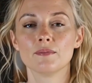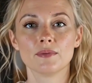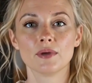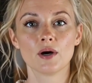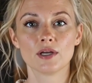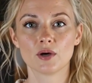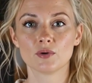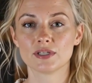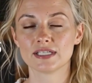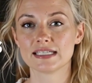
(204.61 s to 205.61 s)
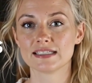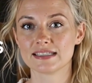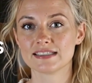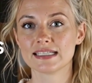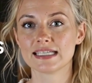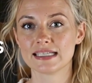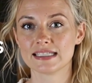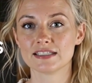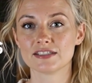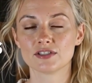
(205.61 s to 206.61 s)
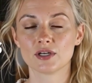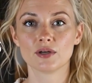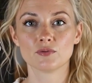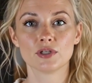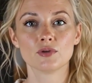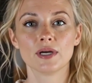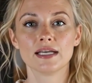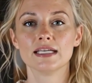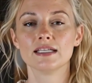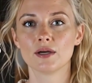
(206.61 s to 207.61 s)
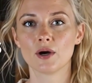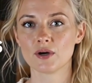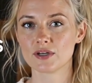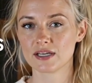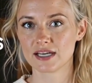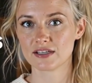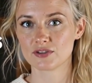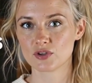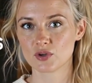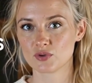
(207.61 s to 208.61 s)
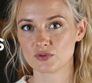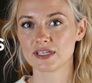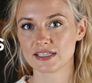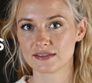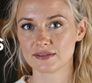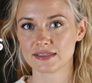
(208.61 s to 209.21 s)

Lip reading: Not only does Achilles not regret his honor and glory,